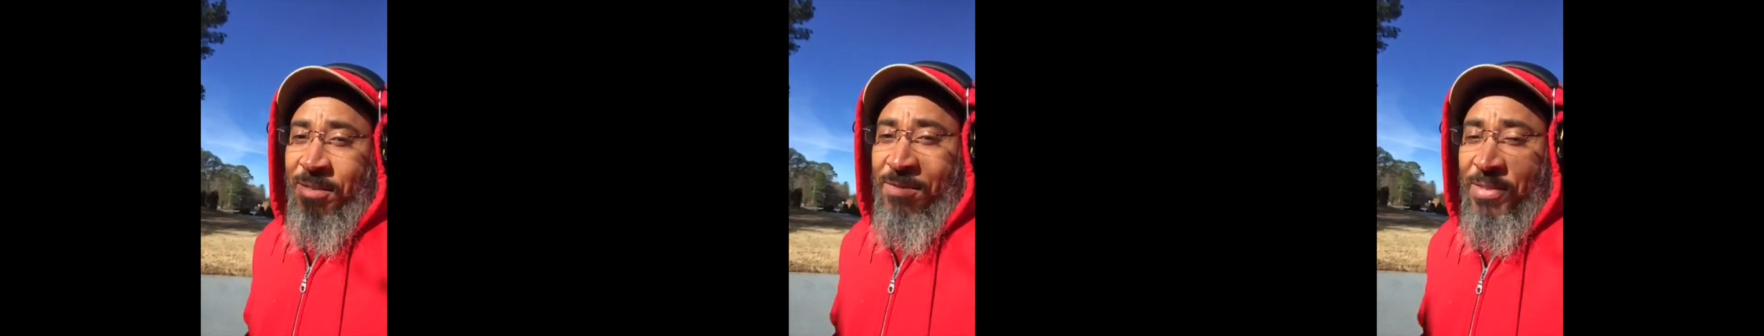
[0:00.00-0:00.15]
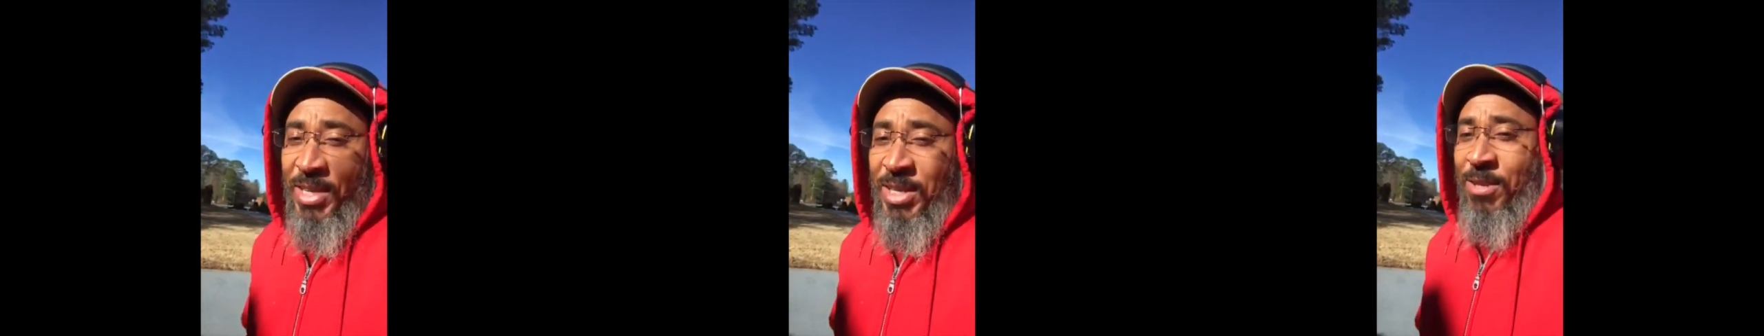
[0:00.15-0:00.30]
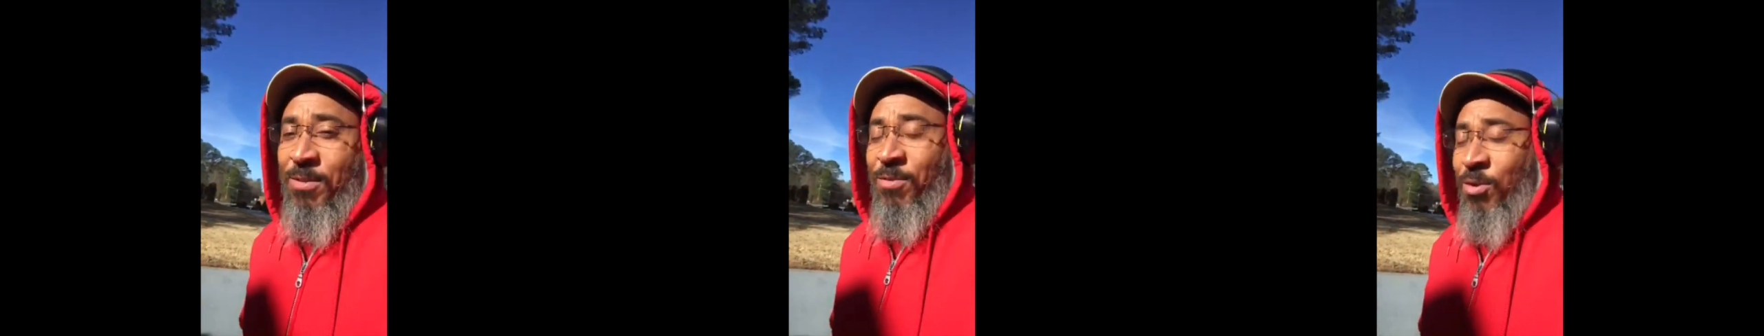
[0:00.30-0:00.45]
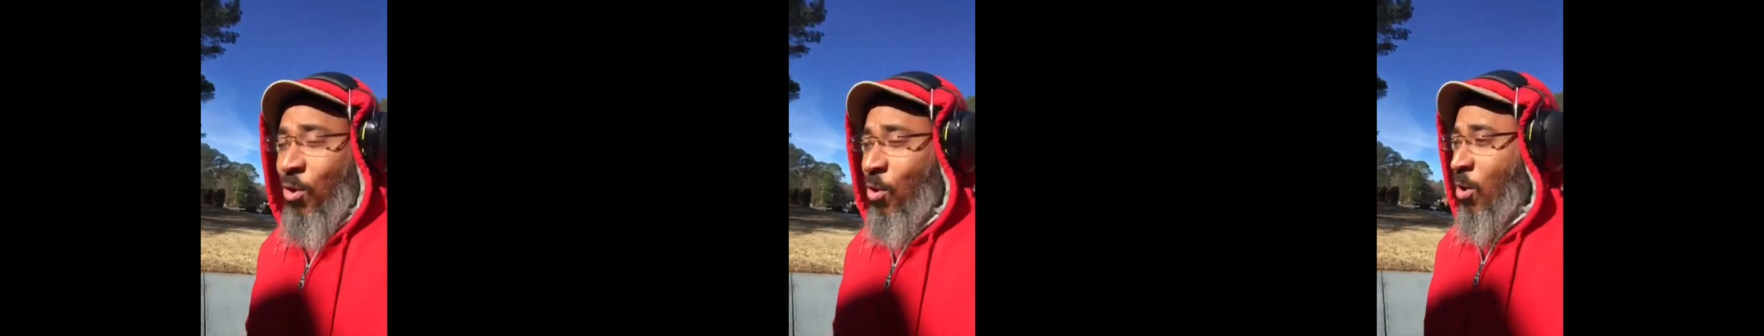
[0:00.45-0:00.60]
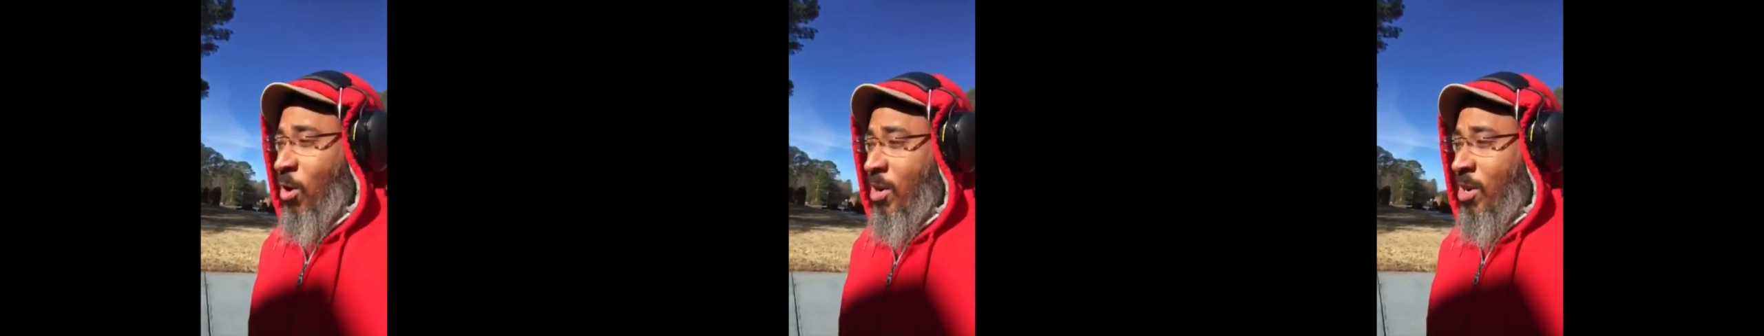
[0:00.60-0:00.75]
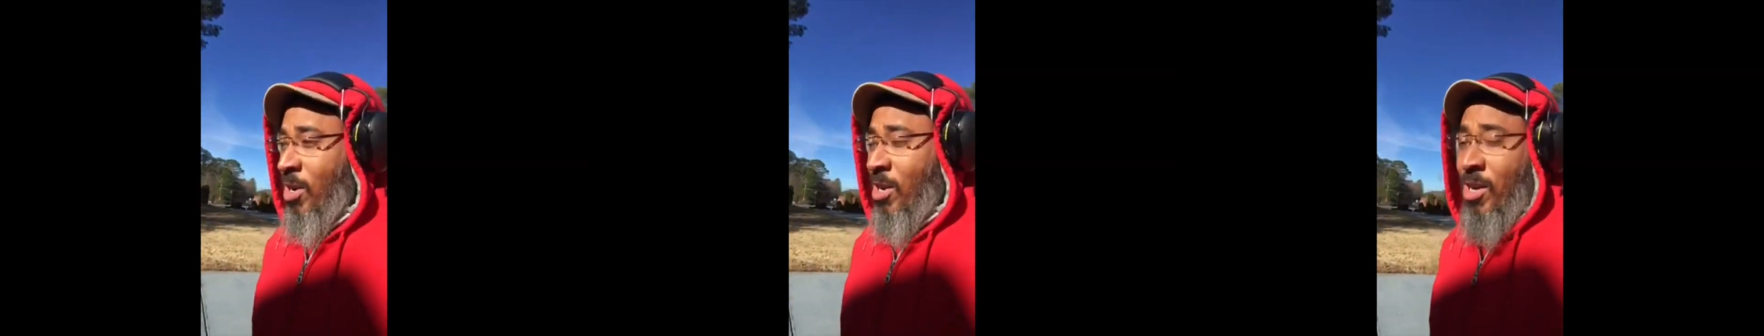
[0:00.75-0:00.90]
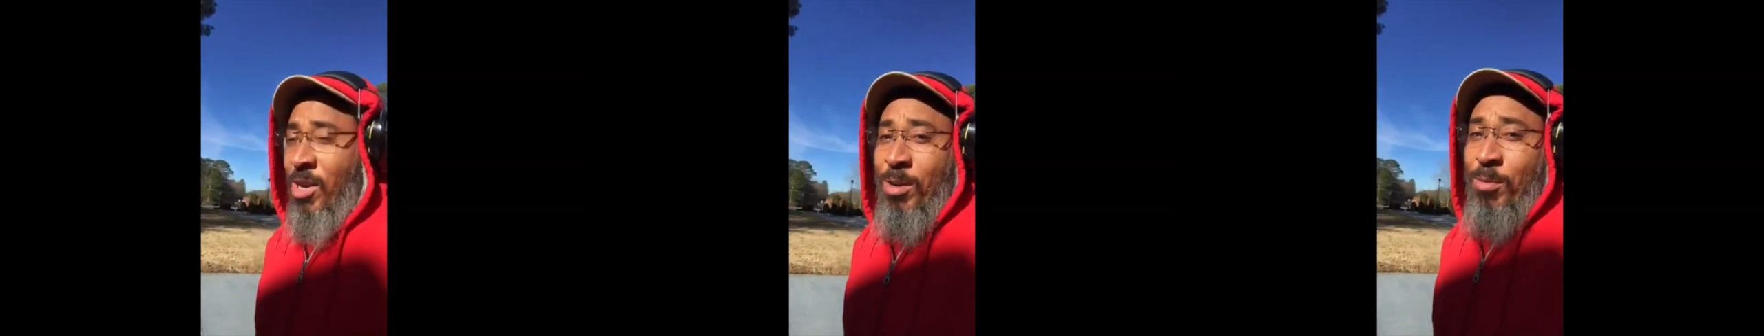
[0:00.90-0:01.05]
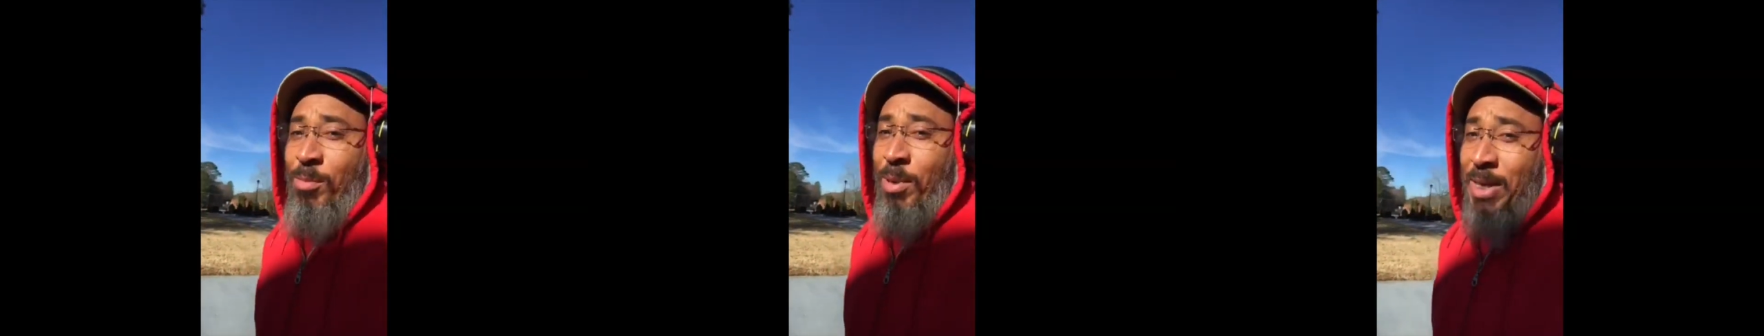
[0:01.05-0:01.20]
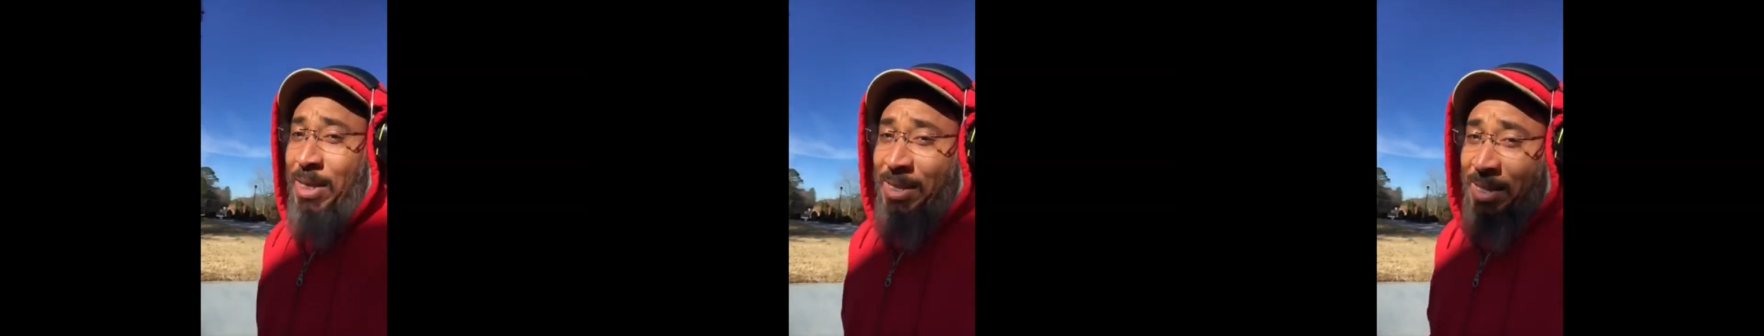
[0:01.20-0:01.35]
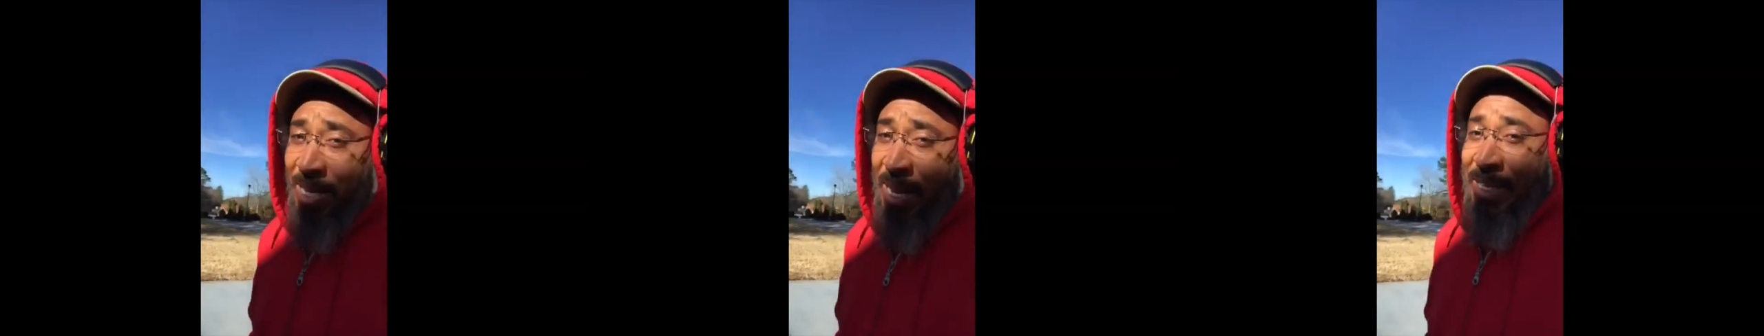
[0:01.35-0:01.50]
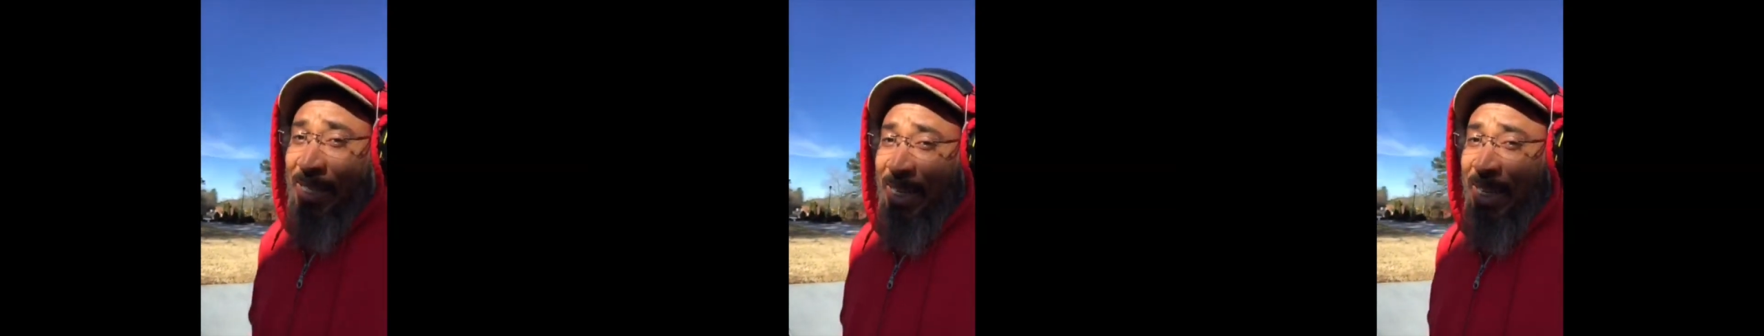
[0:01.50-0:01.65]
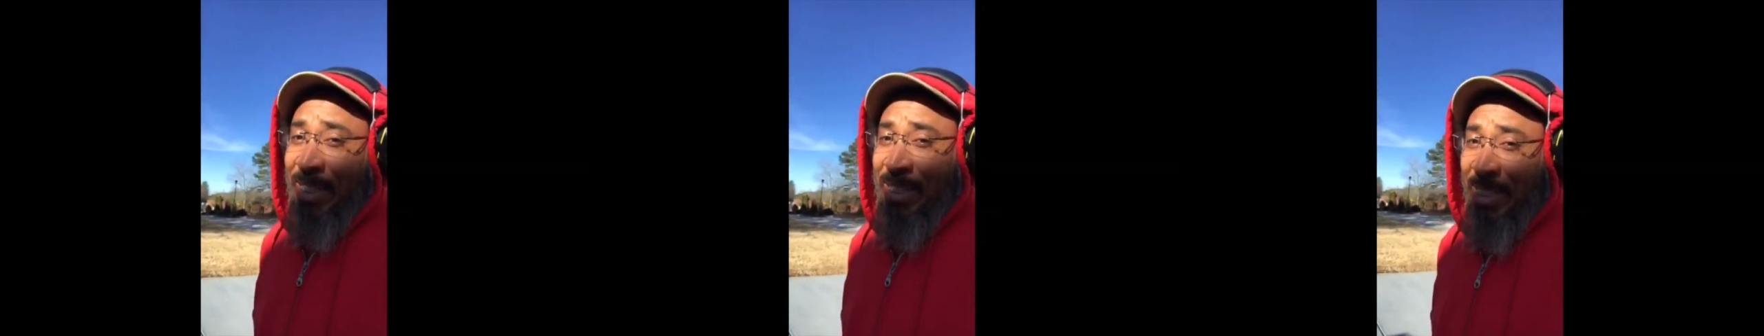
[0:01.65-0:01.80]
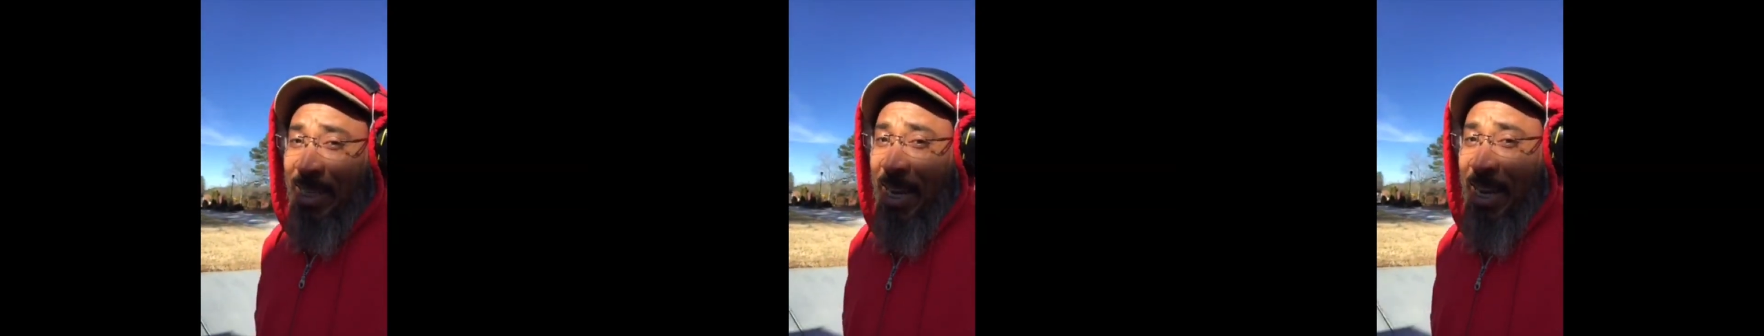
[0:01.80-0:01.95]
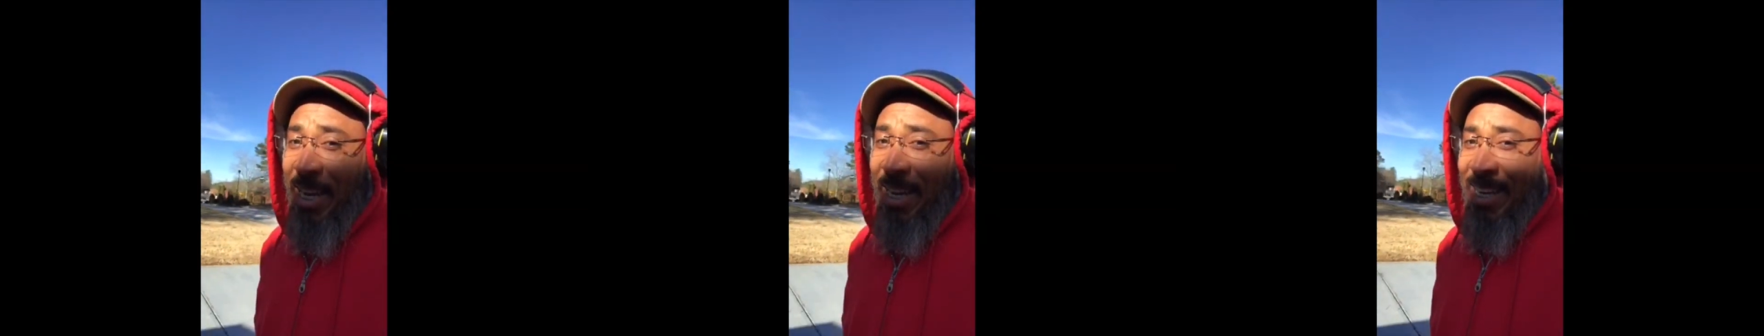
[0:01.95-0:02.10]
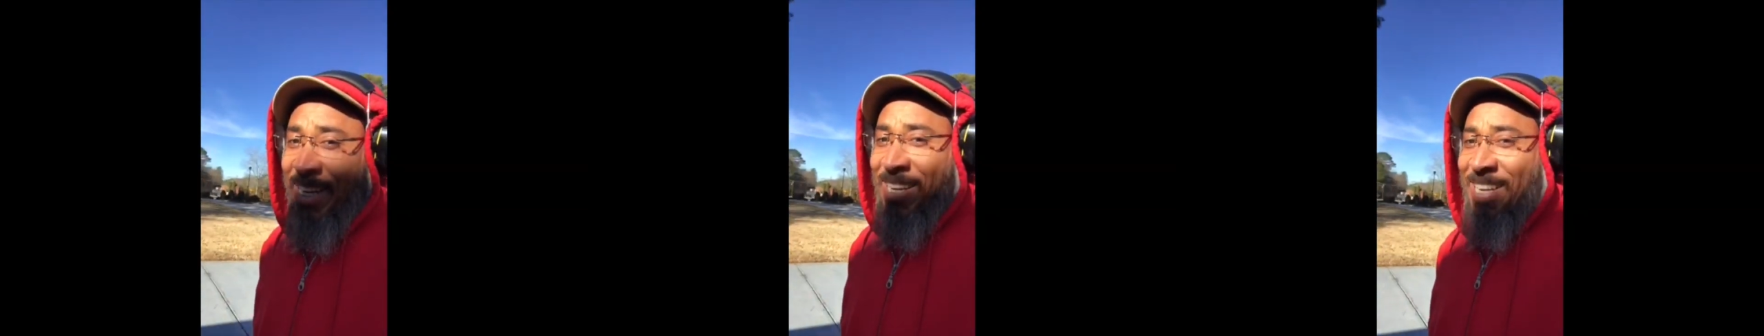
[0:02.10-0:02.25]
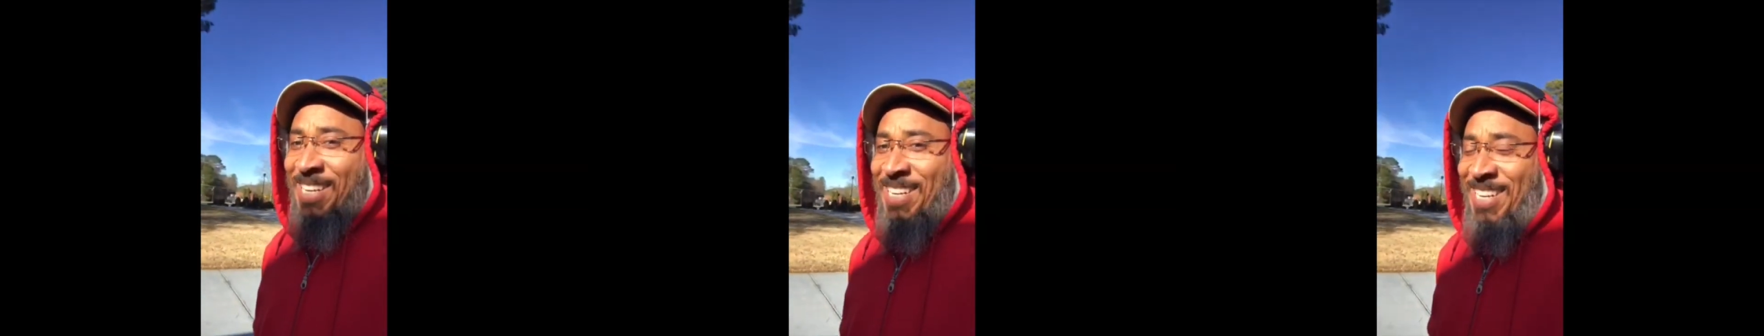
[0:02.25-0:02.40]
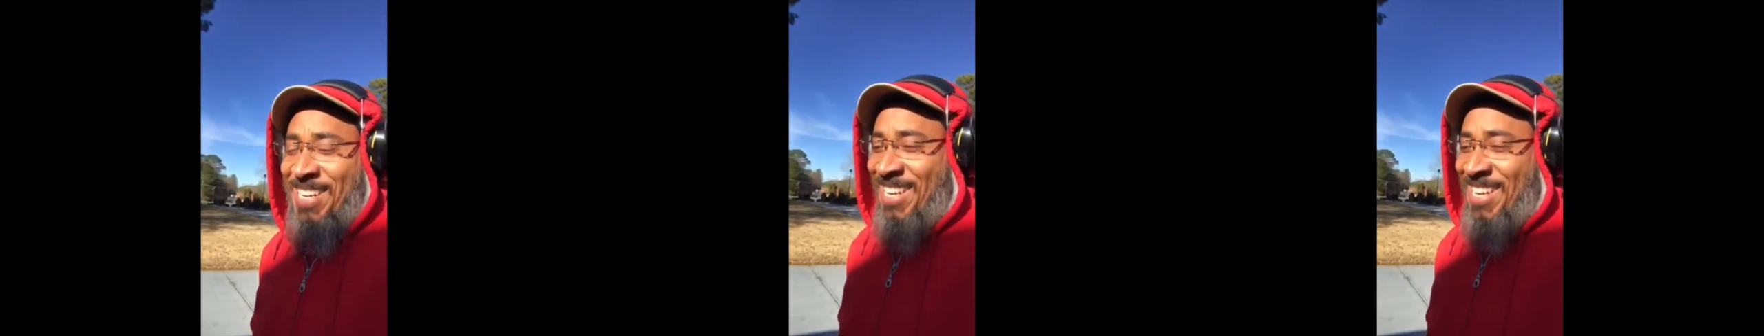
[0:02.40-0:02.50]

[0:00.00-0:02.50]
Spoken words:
54, but it's not that yet.